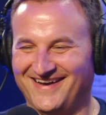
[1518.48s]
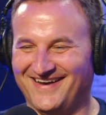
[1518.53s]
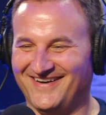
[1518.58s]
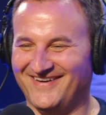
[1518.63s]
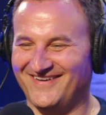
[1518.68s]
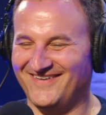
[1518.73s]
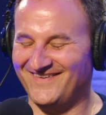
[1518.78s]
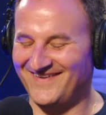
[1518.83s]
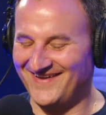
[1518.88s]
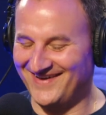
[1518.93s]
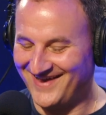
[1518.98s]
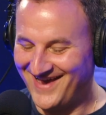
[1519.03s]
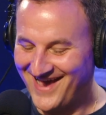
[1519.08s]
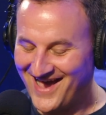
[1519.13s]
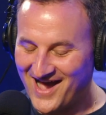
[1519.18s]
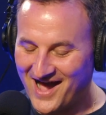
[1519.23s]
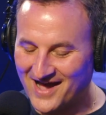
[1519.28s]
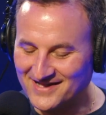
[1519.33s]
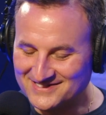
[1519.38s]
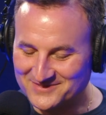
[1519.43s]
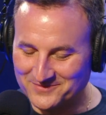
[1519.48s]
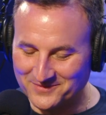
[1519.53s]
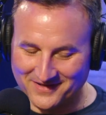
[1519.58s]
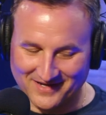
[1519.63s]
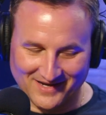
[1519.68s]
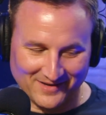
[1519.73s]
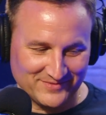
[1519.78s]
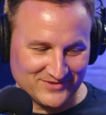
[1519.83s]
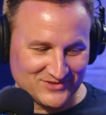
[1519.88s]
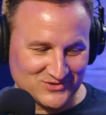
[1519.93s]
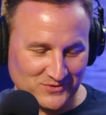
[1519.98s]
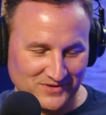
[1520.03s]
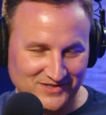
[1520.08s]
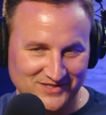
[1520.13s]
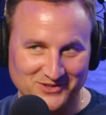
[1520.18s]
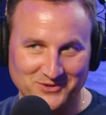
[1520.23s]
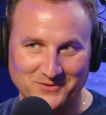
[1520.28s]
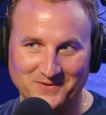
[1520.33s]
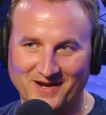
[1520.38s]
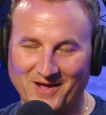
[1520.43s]
Hudson will come and
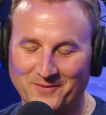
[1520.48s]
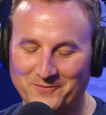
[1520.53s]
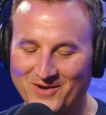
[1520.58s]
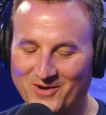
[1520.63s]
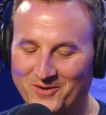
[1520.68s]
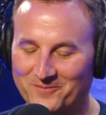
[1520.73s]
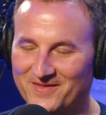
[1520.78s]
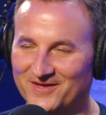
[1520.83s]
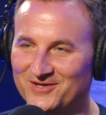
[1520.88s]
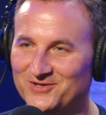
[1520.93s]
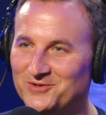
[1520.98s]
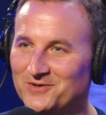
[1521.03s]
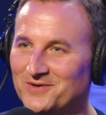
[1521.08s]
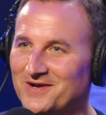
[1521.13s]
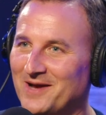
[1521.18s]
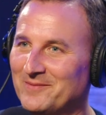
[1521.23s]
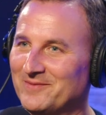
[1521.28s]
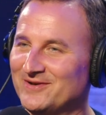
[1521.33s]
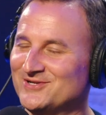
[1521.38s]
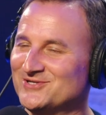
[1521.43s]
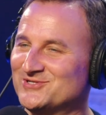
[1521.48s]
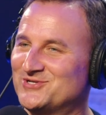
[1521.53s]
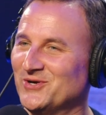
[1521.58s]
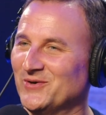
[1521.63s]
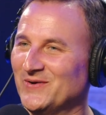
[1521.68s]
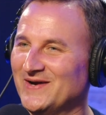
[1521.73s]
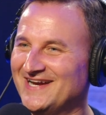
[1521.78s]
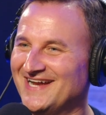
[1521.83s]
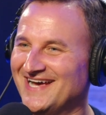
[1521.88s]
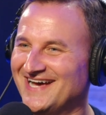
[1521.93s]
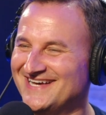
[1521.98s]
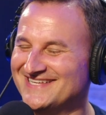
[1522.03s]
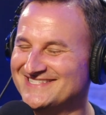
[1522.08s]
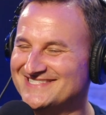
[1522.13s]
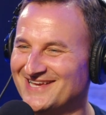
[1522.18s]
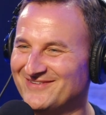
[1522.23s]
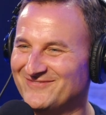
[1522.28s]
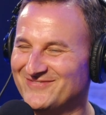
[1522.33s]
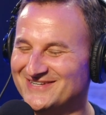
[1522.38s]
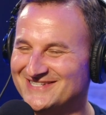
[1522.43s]
join you, and we hope that you come and join
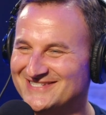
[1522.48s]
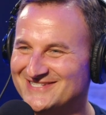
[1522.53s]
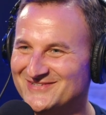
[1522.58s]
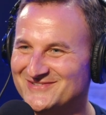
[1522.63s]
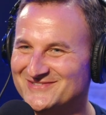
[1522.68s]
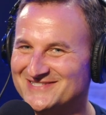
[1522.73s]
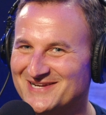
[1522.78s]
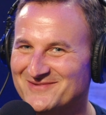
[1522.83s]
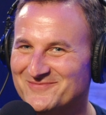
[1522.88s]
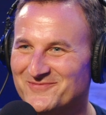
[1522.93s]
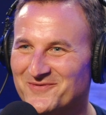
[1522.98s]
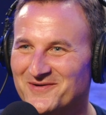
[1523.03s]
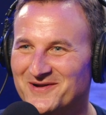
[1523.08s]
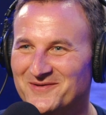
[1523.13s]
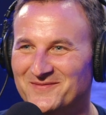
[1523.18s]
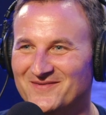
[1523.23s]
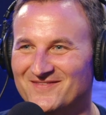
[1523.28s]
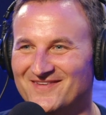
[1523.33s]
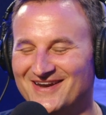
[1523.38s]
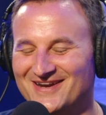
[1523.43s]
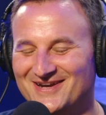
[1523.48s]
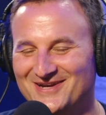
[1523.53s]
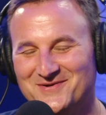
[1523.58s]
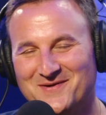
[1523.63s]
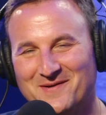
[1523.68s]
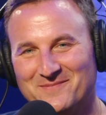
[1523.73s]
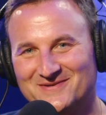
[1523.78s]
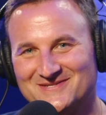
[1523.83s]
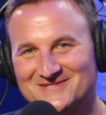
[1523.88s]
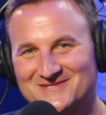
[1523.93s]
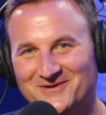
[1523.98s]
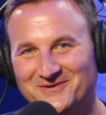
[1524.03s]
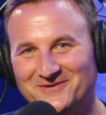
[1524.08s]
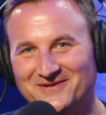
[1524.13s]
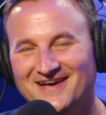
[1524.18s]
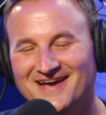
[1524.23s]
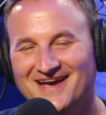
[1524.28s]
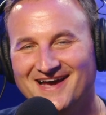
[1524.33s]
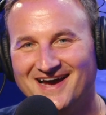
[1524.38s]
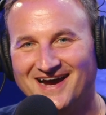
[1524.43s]
us every Tuesday morning. We've got a new
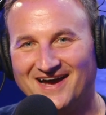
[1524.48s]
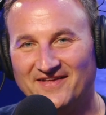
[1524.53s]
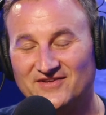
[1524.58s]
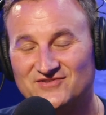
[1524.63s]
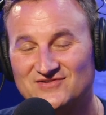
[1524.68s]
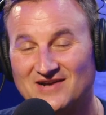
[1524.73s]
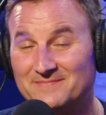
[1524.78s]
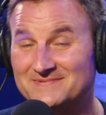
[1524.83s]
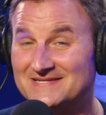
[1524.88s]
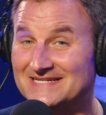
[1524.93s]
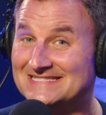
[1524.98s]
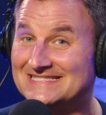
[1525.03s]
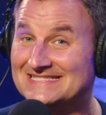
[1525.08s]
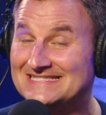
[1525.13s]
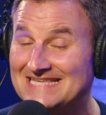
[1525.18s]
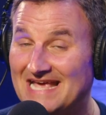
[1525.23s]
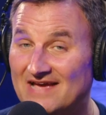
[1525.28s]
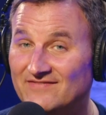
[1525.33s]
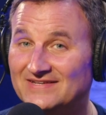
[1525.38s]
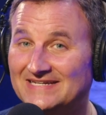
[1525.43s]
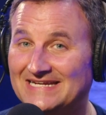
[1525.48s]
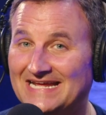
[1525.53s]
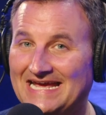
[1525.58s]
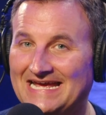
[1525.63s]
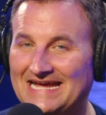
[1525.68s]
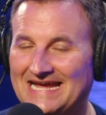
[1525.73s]
episode that drops at 7